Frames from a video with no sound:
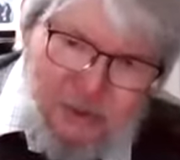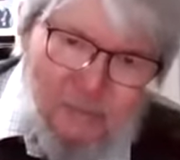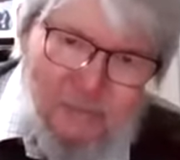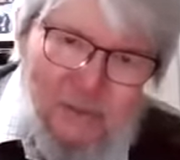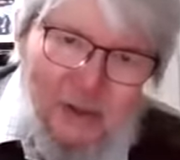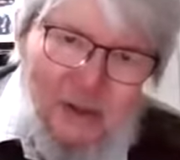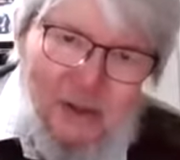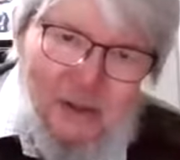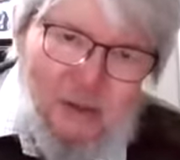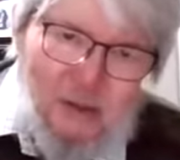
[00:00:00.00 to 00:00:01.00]

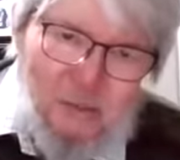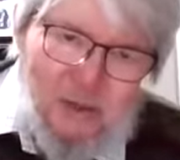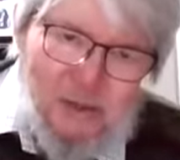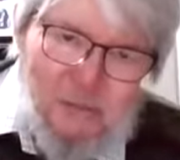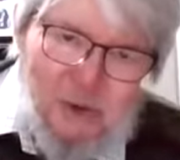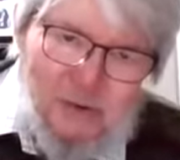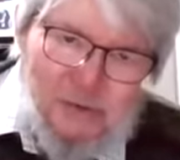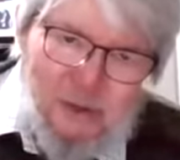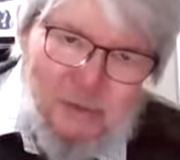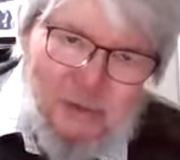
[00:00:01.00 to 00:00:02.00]
going back to
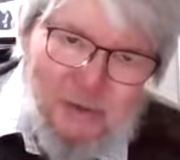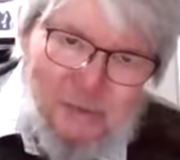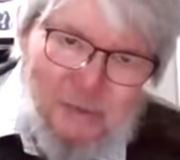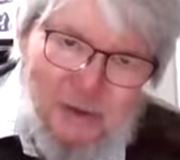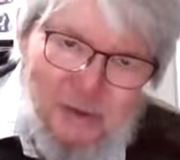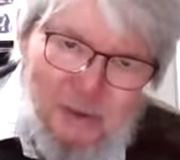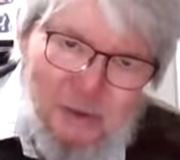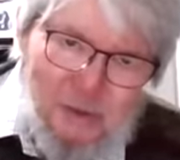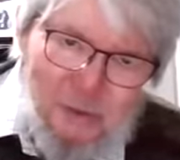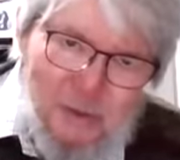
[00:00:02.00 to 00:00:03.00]
Mary's comment about the
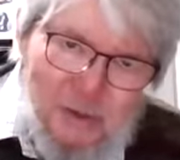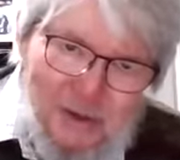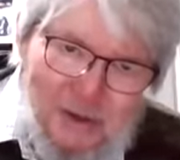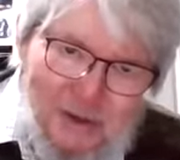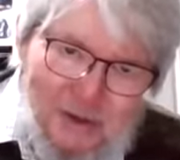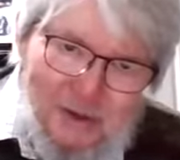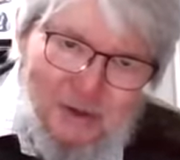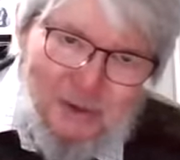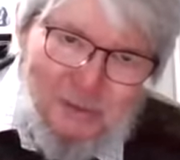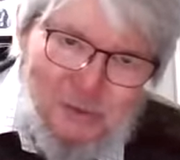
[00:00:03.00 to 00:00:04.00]
goo,
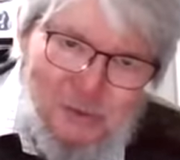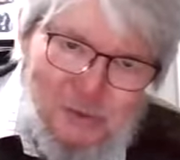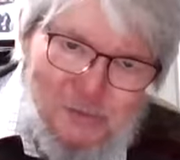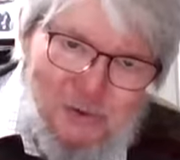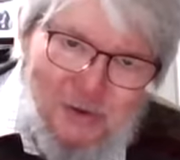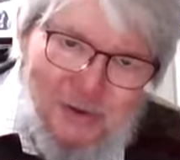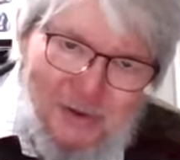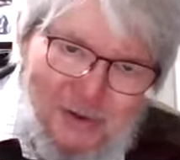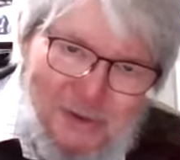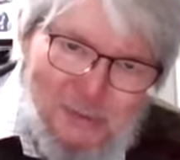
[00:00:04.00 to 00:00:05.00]
which wasn't very
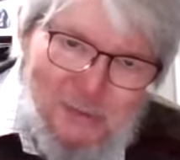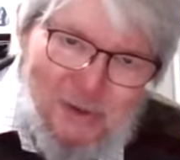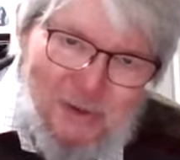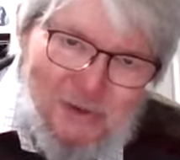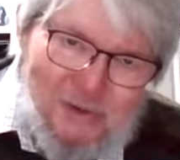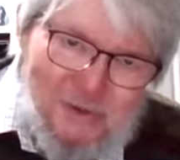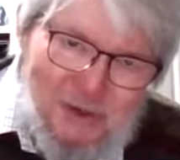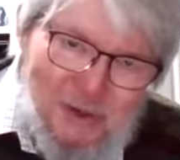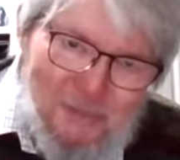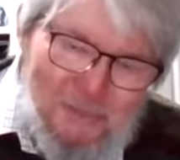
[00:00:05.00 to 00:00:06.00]
nice, but
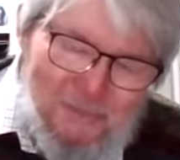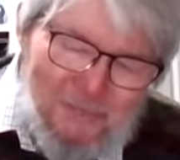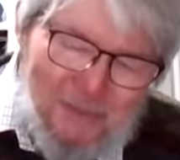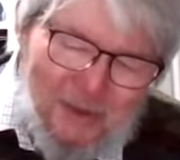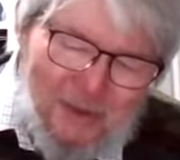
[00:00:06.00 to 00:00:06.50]
the